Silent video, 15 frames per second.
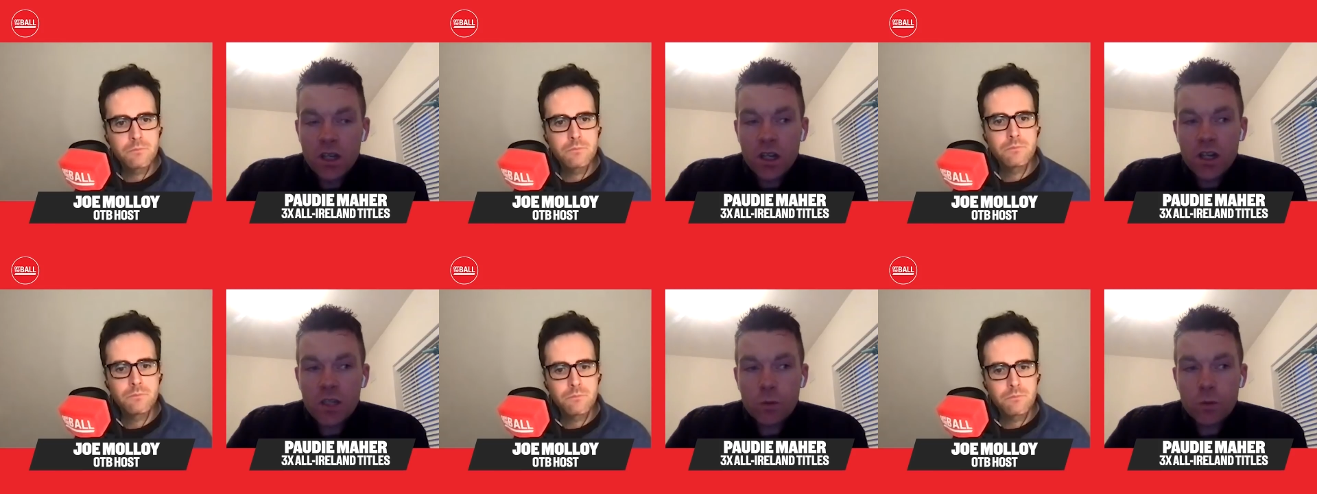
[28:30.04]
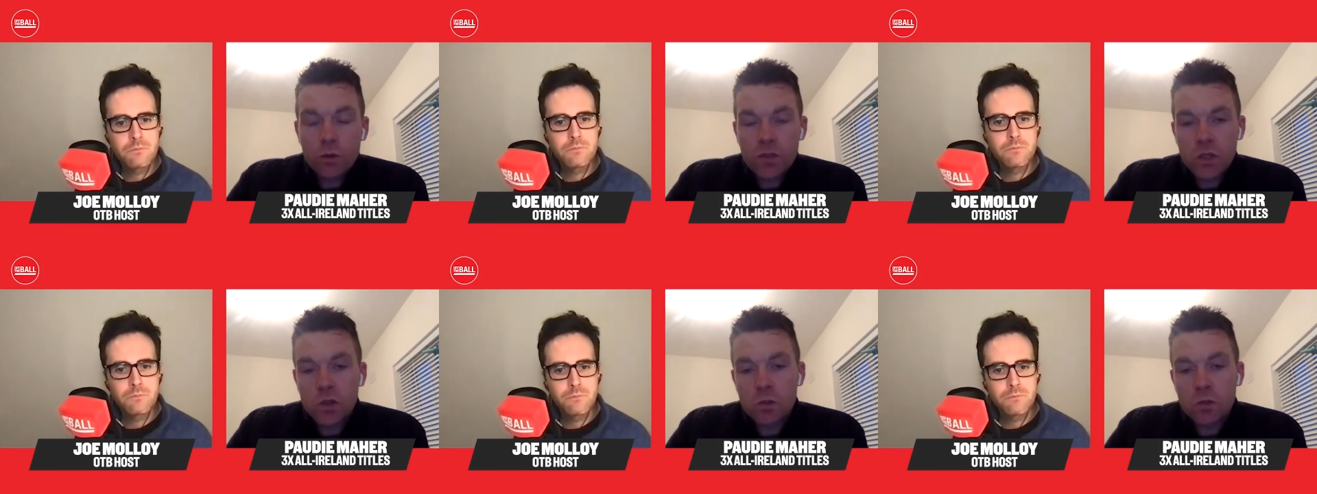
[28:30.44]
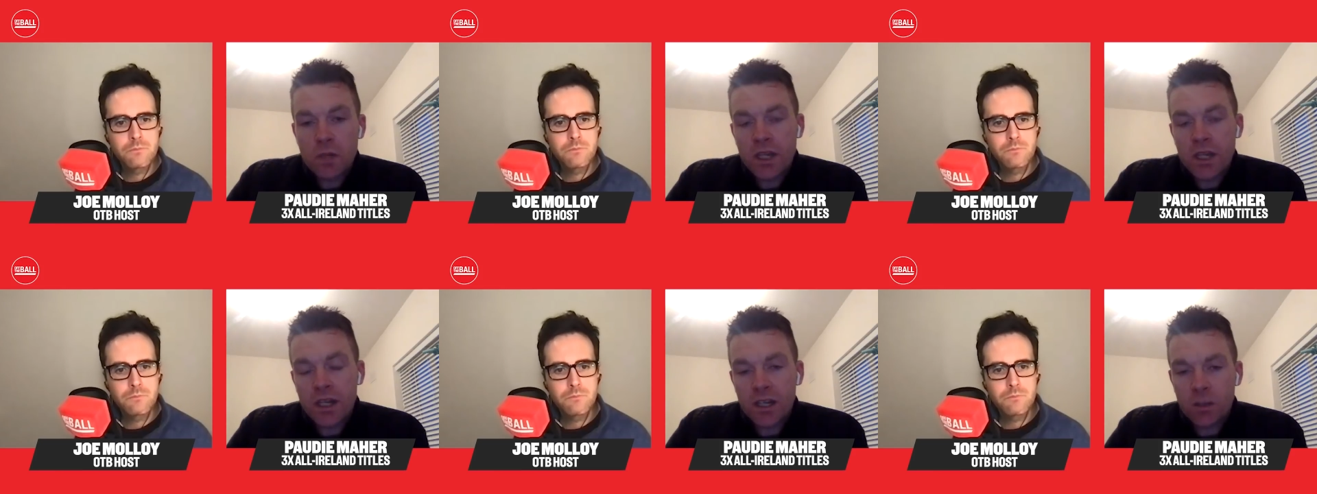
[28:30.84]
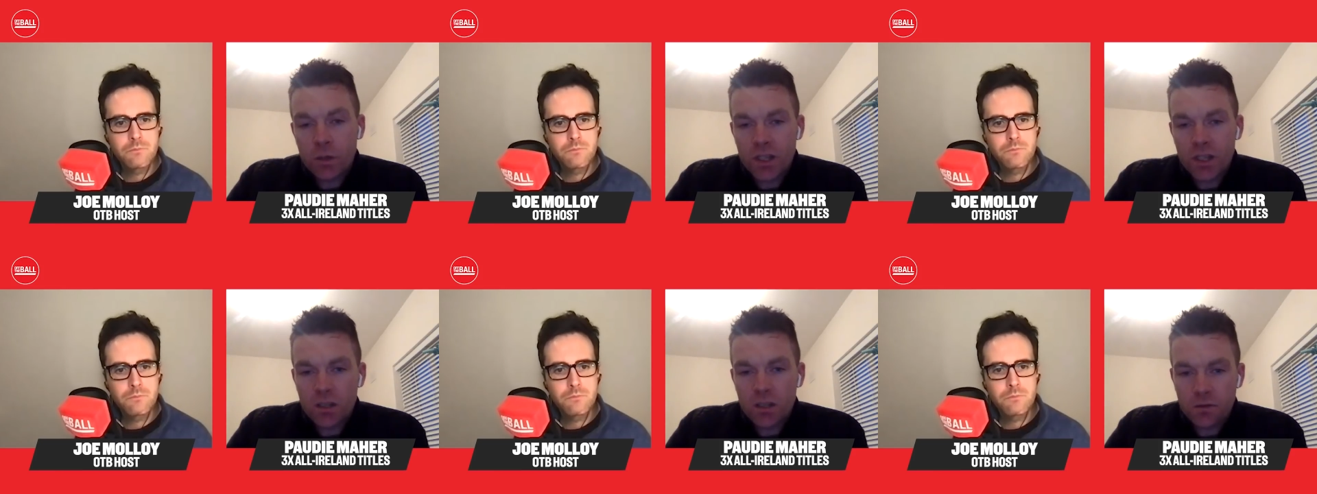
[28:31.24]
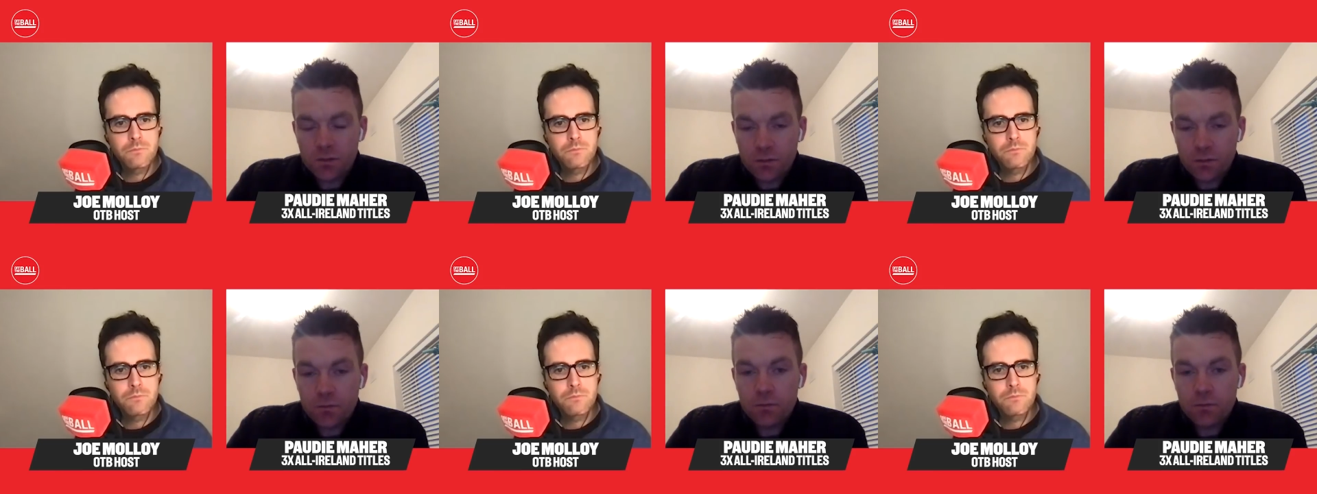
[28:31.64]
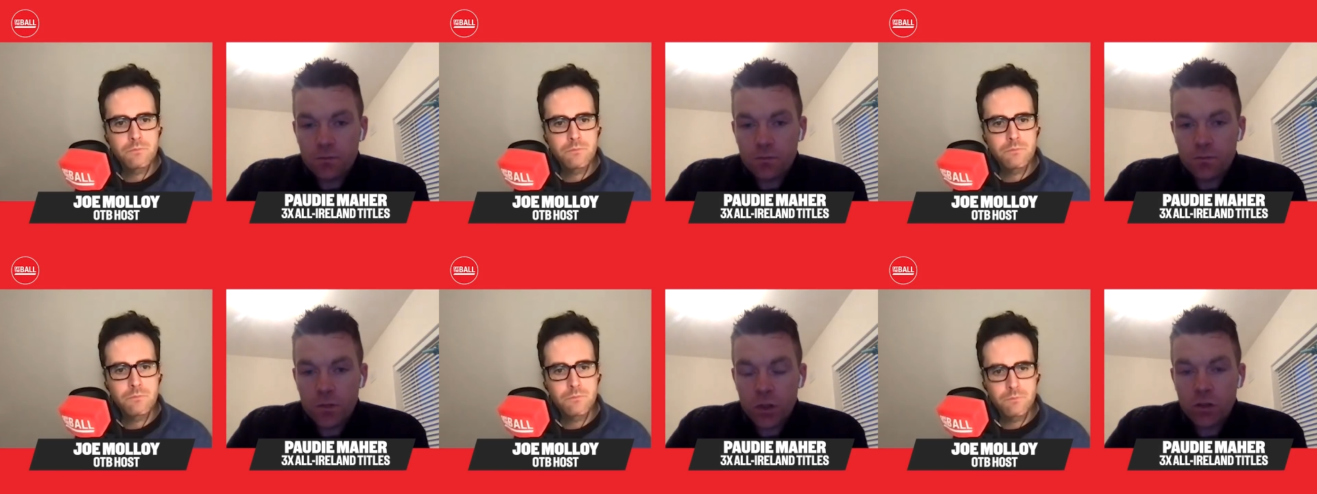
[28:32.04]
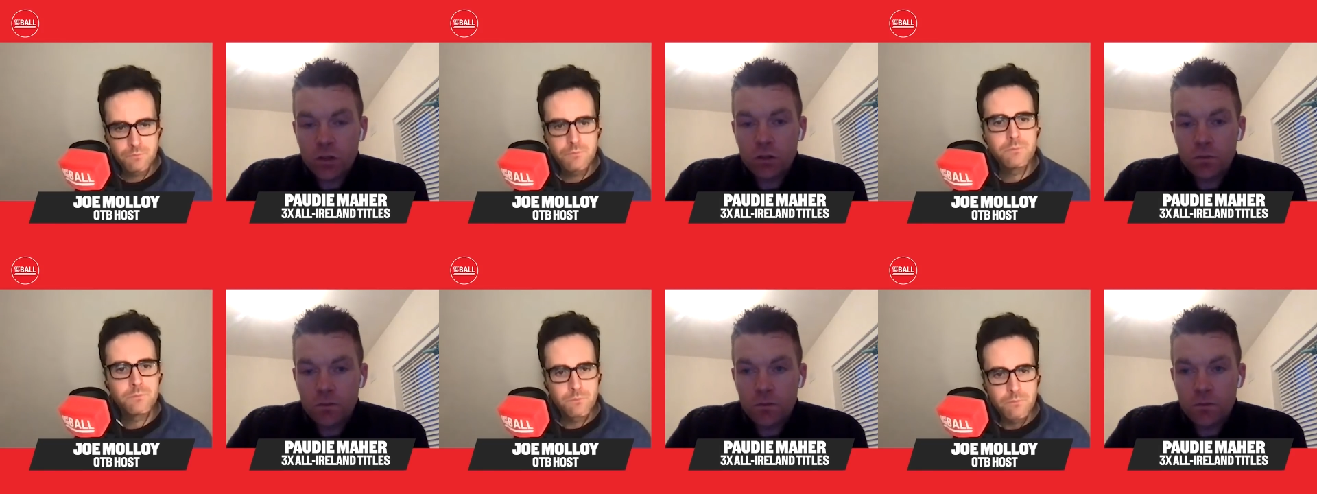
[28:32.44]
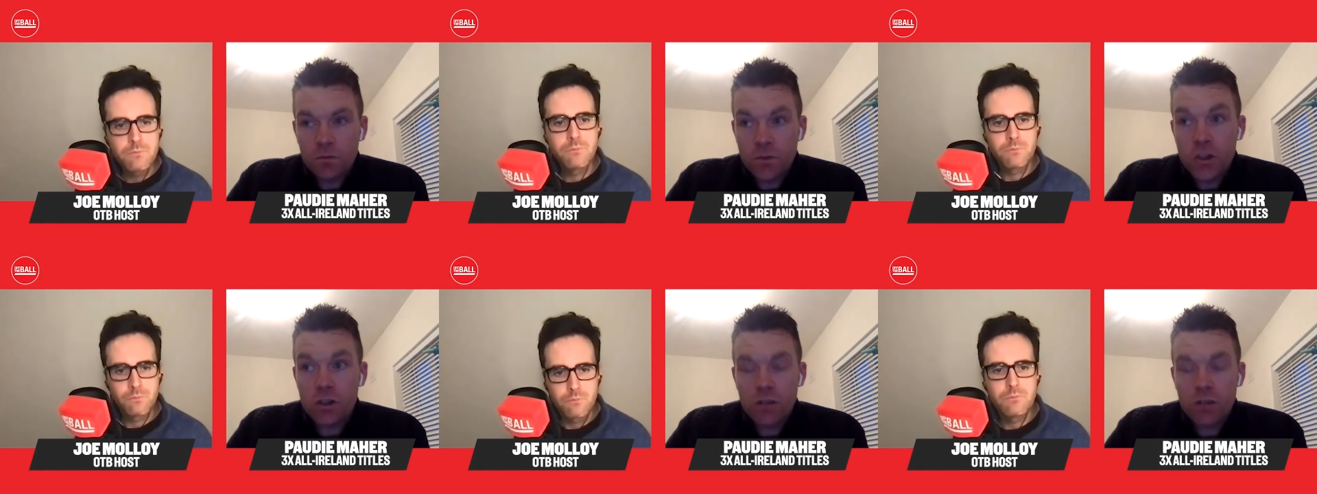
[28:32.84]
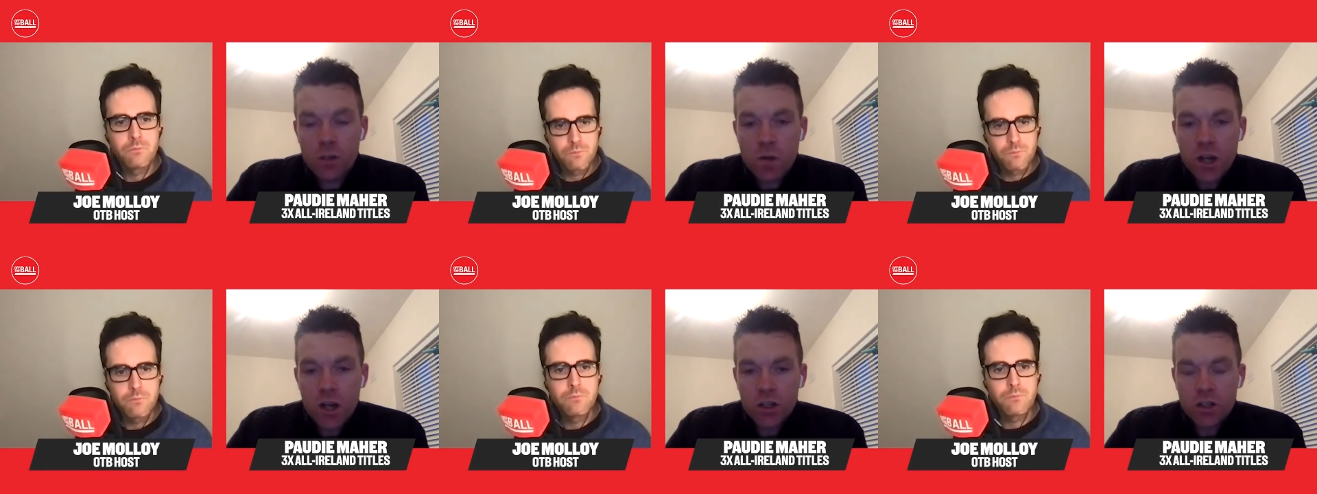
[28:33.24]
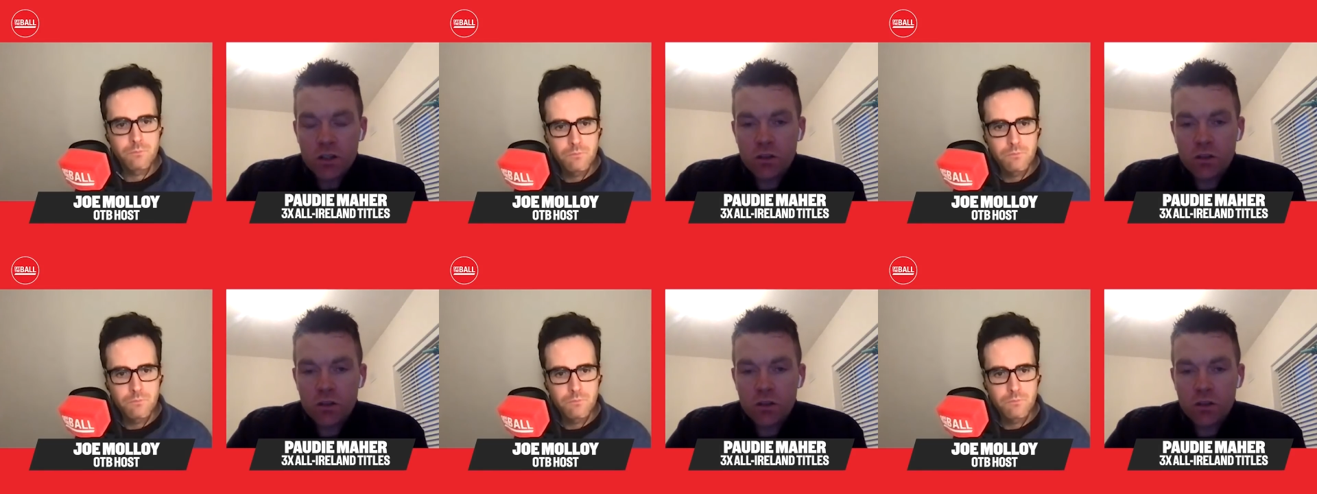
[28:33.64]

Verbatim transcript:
Speaker 1: I suppose this is my kind of way of, you know, visually watching